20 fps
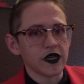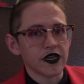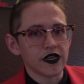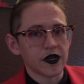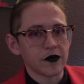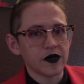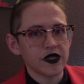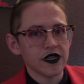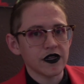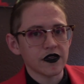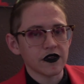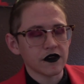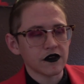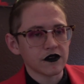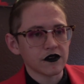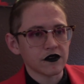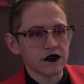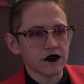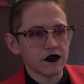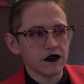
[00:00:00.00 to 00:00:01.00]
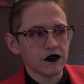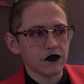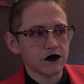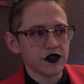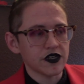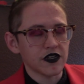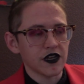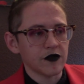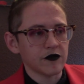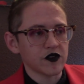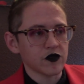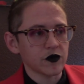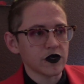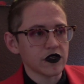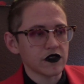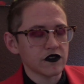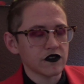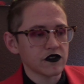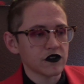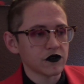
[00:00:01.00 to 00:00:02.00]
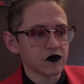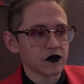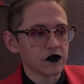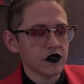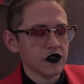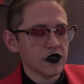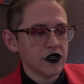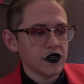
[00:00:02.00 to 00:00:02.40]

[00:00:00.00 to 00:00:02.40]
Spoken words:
and I'm planning on 3 times a week soon.